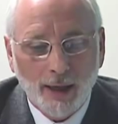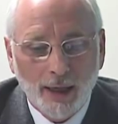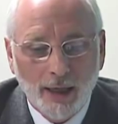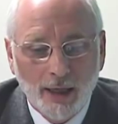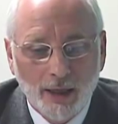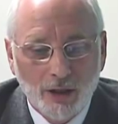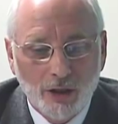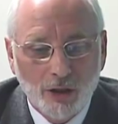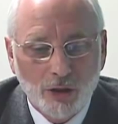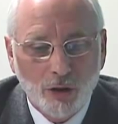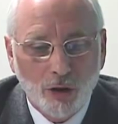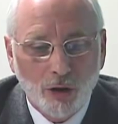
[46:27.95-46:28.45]

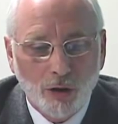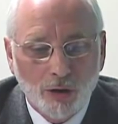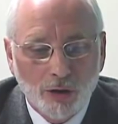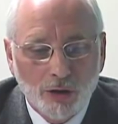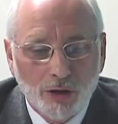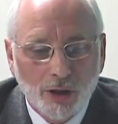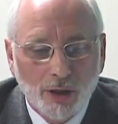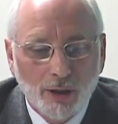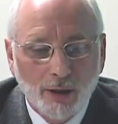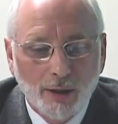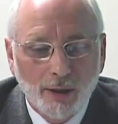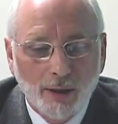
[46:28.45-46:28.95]
He's
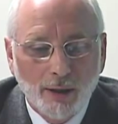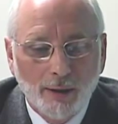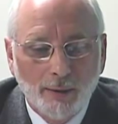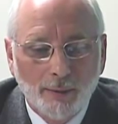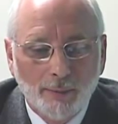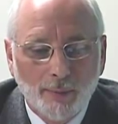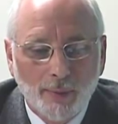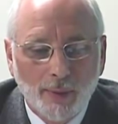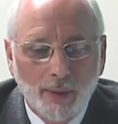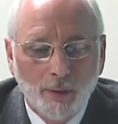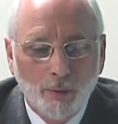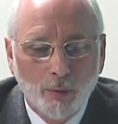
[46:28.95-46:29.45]
got
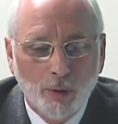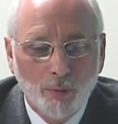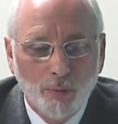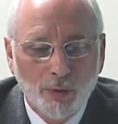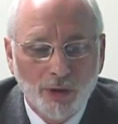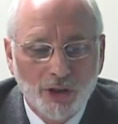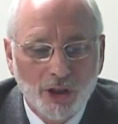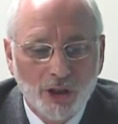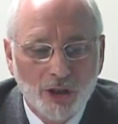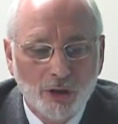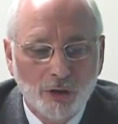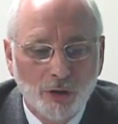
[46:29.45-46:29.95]
the one
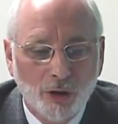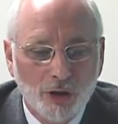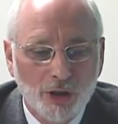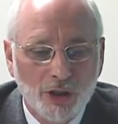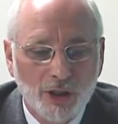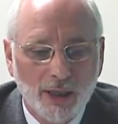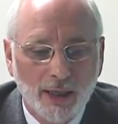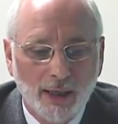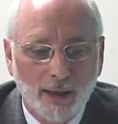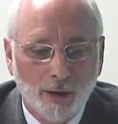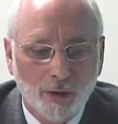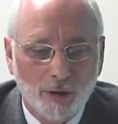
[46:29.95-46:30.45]
which is
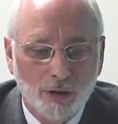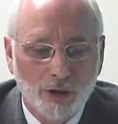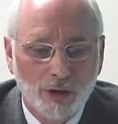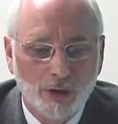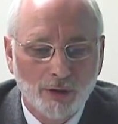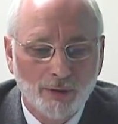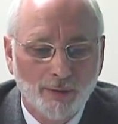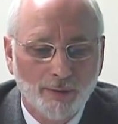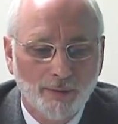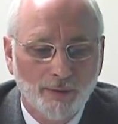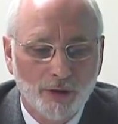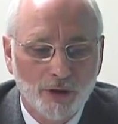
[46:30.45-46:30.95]
crossed out
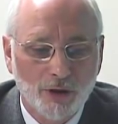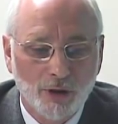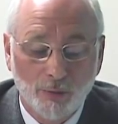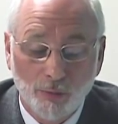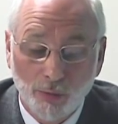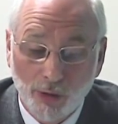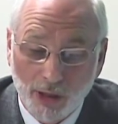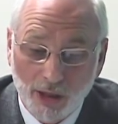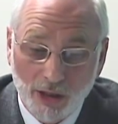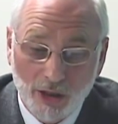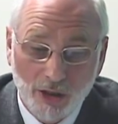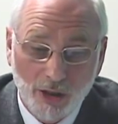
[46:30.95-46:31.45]
for some
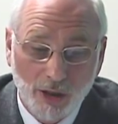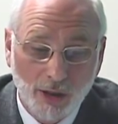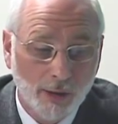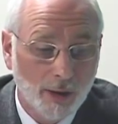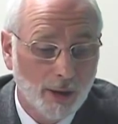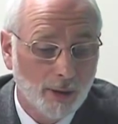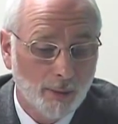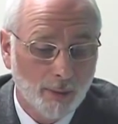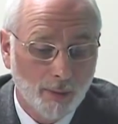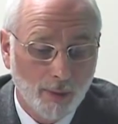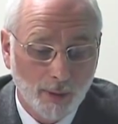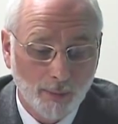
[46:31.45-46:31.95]
reason,
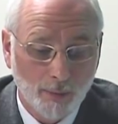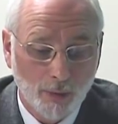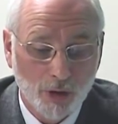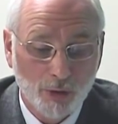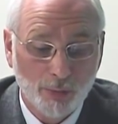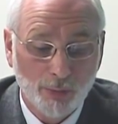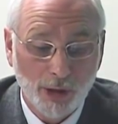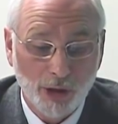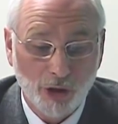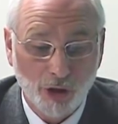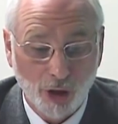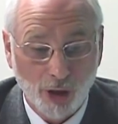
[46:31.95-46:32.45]

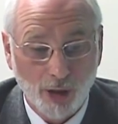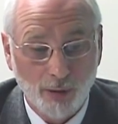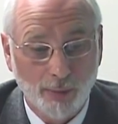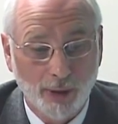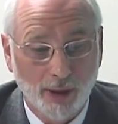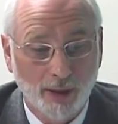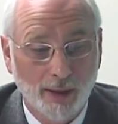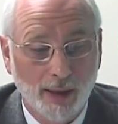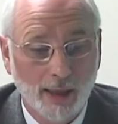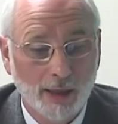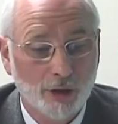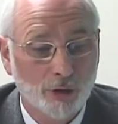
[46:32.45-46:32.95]
must be
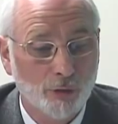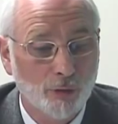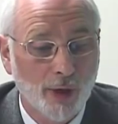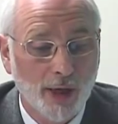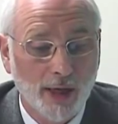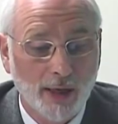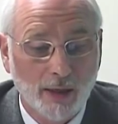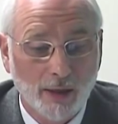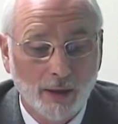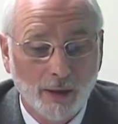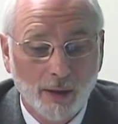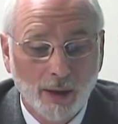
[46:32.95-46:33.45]
German, that's
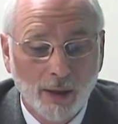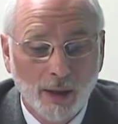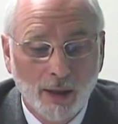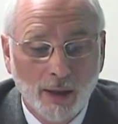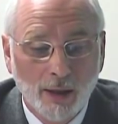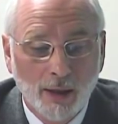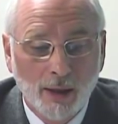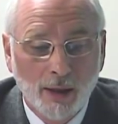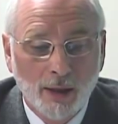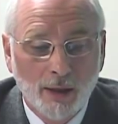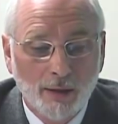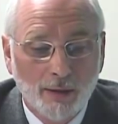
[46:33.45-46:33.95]
red.
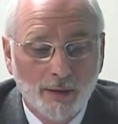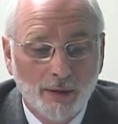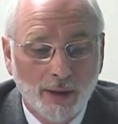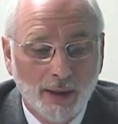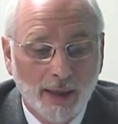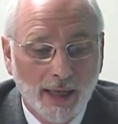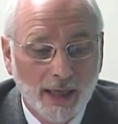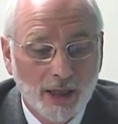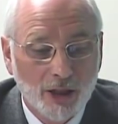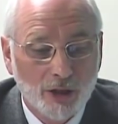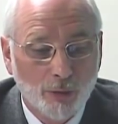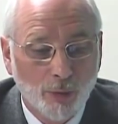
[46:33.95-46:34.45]
The
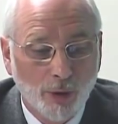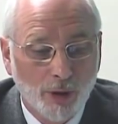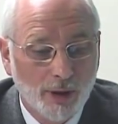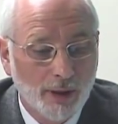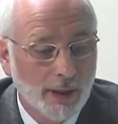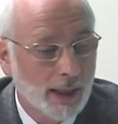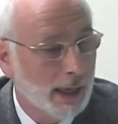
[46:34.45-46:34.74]
next one